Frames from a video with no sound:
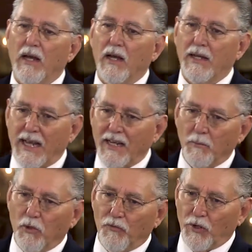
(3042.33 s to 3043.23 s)
an
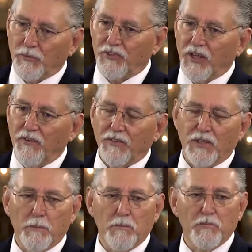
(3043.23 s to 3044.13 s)
animal for himself and
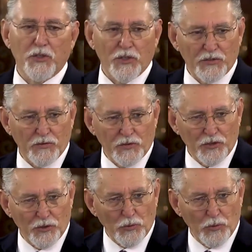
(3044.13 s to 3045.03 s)
the, to,
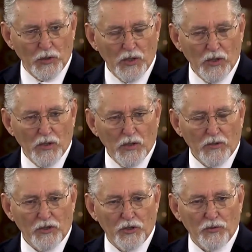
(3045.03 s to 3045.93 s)
to,
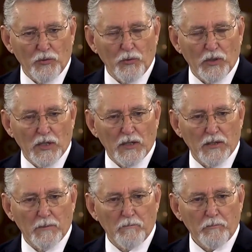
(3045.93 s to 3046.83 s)
to
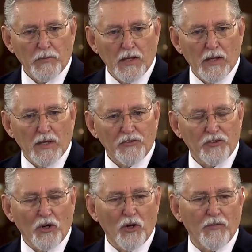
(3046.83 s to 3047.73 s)
uh,
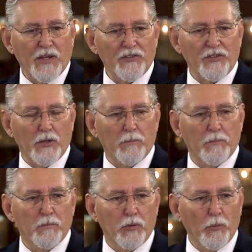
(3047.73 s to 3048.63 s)
serve as a
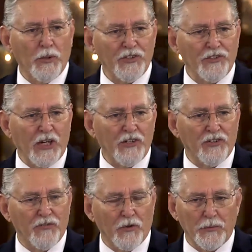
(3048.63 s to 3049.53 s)

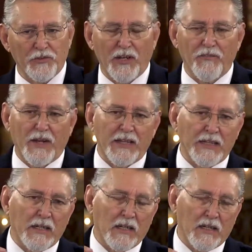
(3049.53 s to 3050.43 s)
propitiation for himself, and
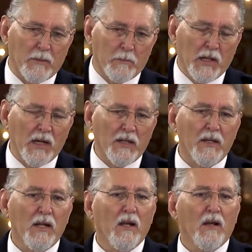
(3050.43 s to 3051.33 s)
then blood
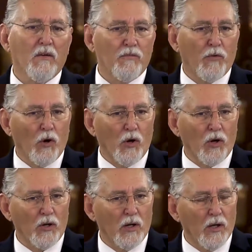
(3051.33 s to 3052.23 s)

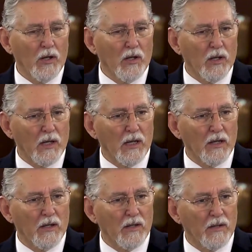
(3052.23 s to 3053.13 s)
for
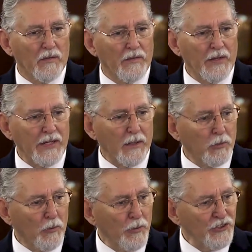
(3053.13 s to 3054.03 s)
uh, the uh,
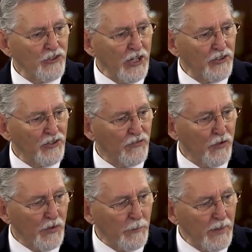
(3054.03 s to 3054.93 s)
propitiation
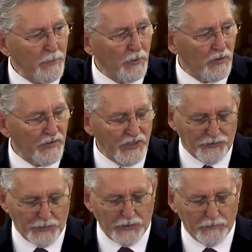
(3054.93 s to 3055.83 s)
for the people of
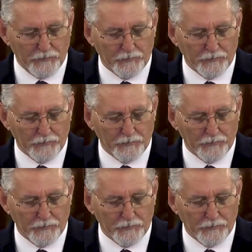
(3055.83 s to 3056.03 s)
Israel.